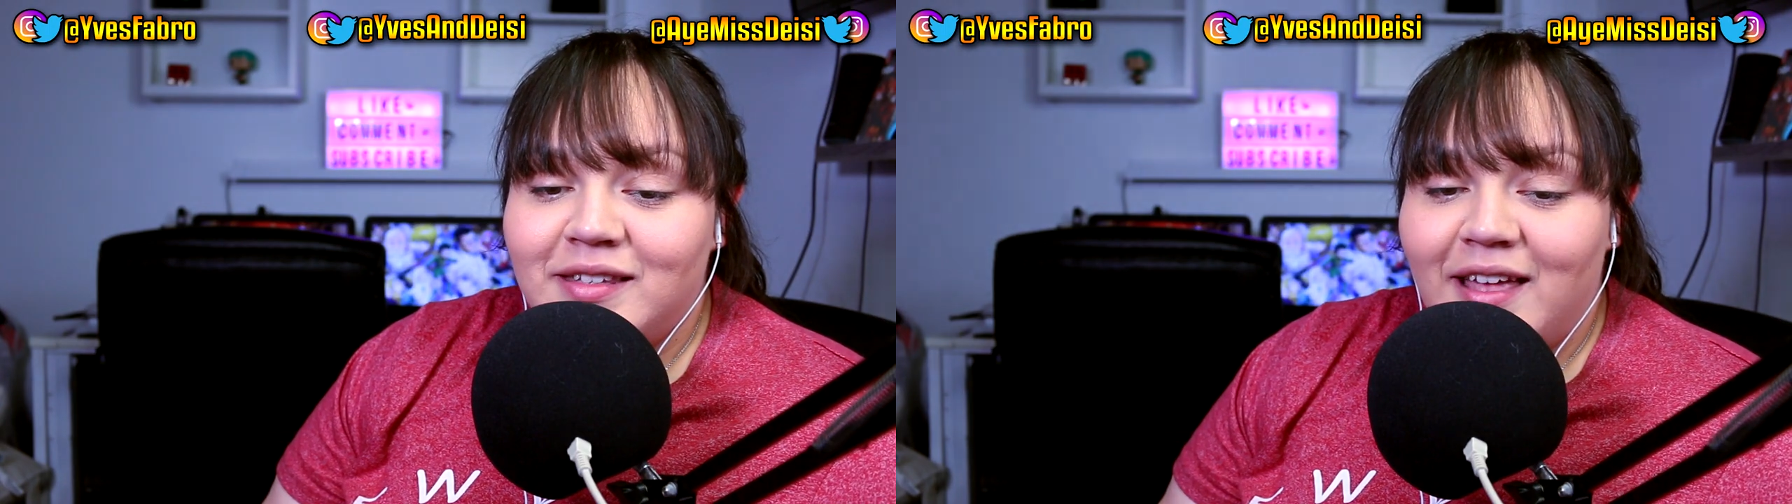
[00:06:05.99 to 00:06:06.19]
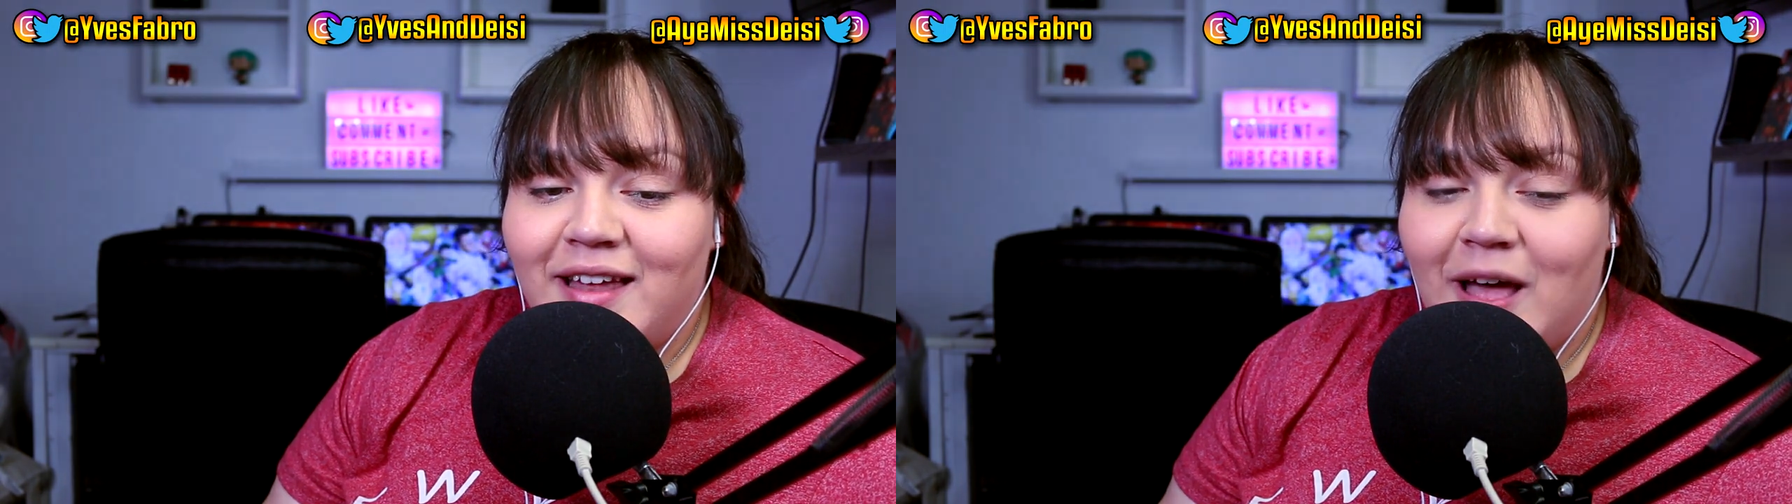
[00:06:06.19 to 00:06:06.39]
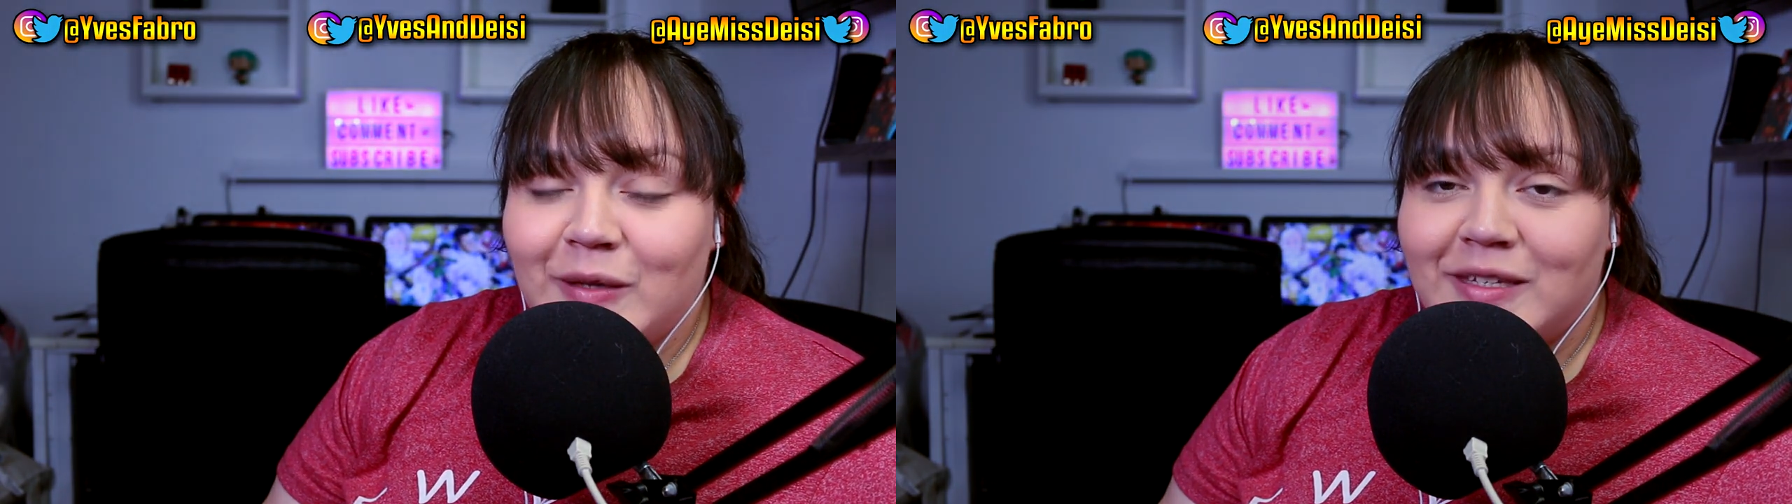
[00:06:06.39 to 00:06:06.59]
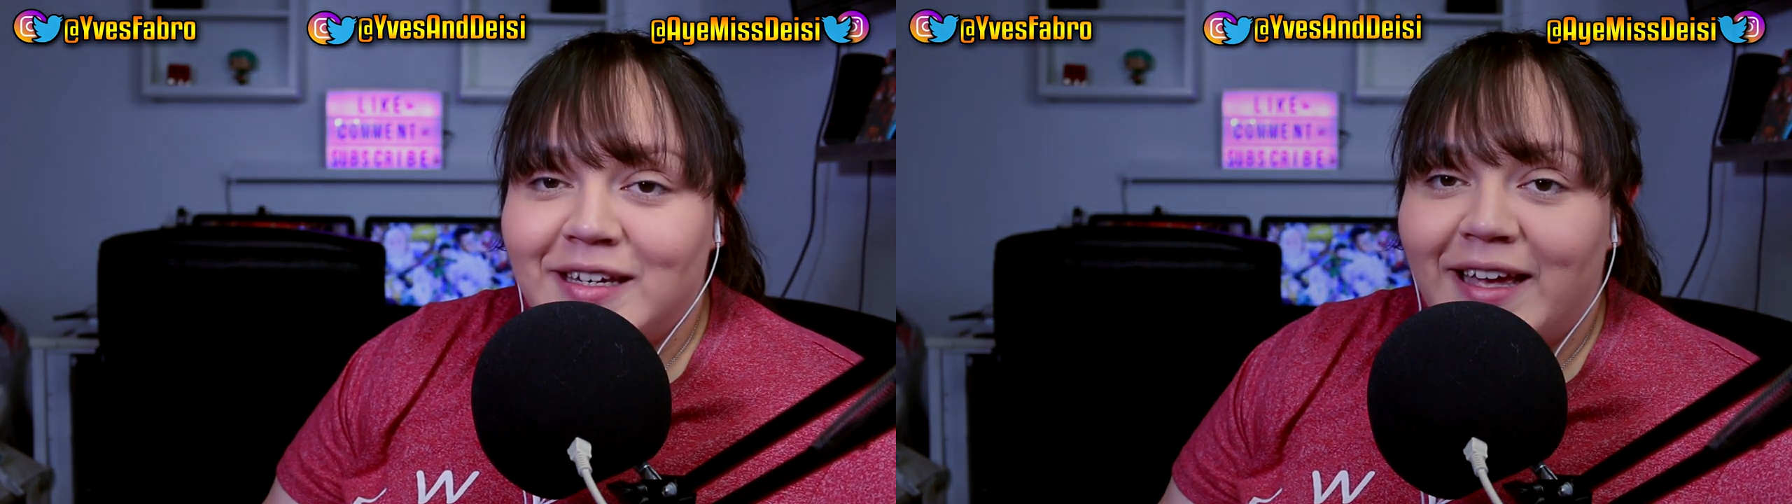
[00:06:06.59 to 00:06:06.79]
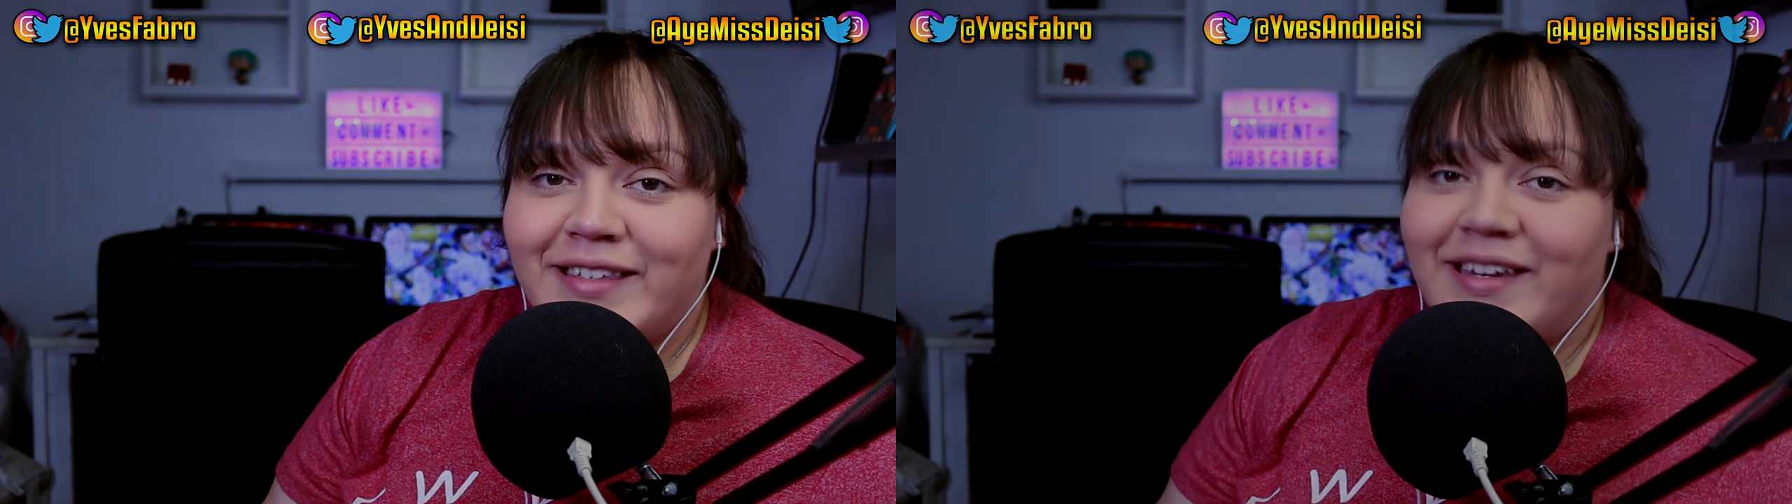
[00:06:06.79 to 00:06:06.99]
said, I'll see
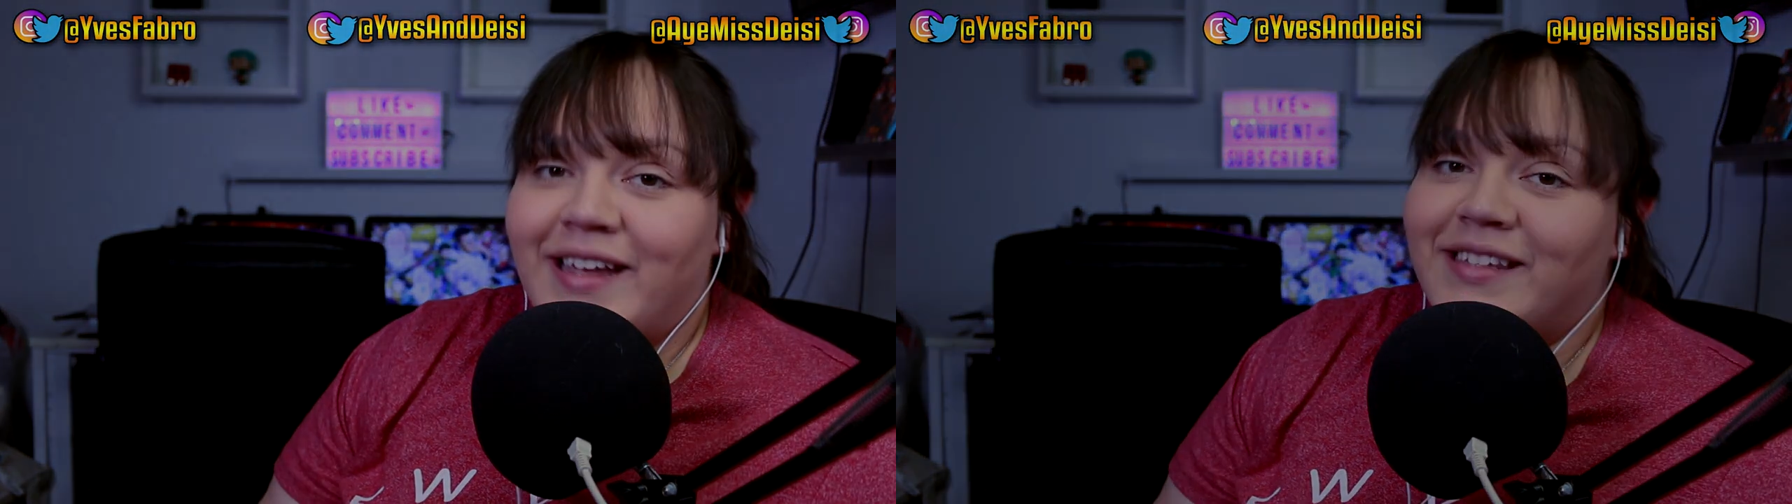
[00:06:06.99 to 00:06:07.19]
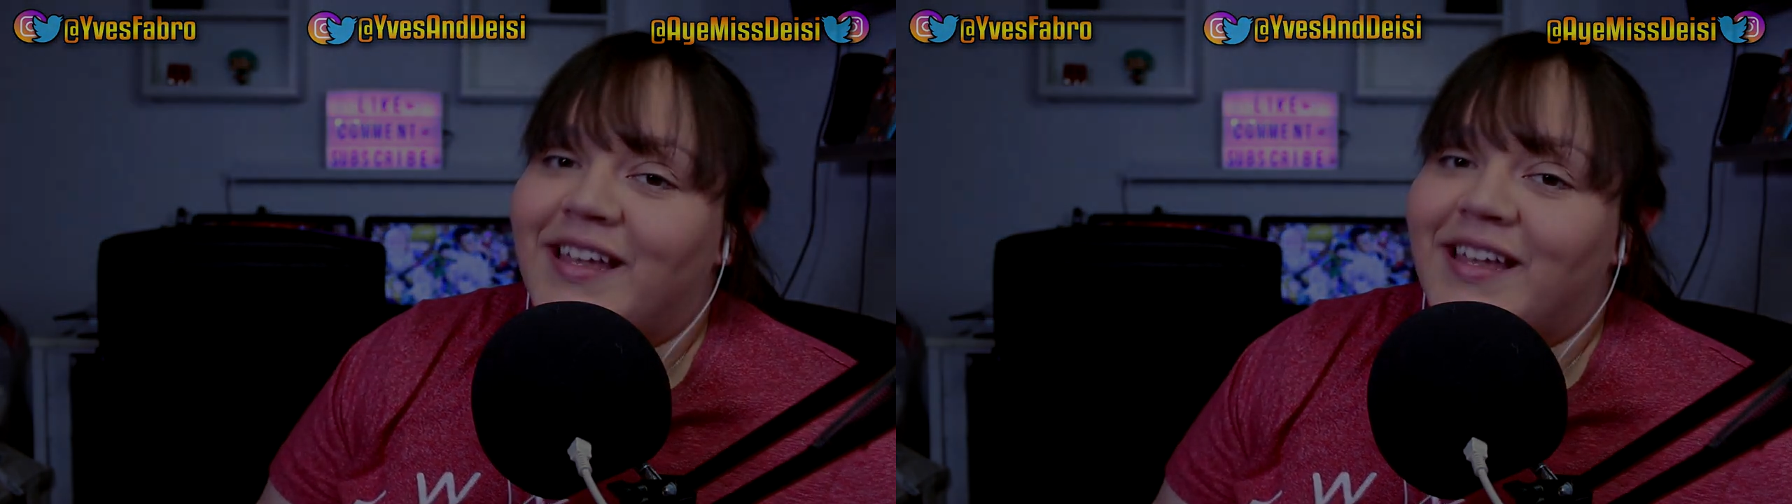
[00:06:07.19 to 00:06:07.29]
you guys next